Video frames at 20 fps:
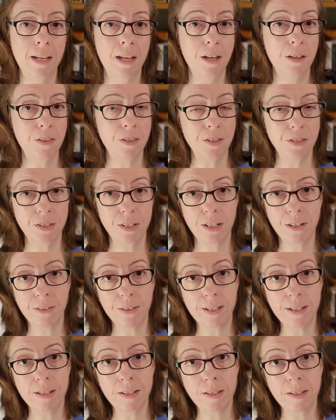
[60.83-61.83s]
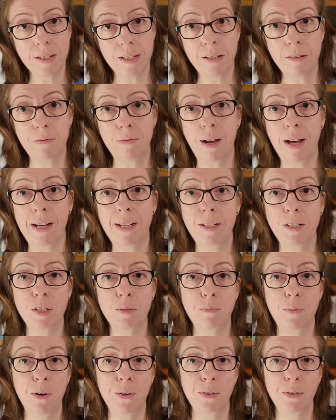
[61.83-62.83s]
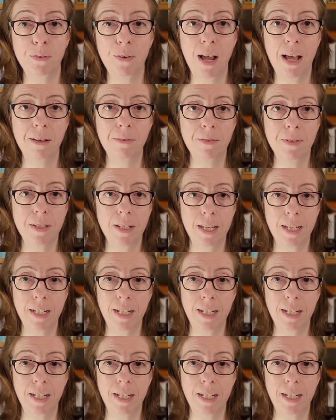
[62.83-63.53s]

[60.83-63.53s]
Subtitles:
The series invites monographs and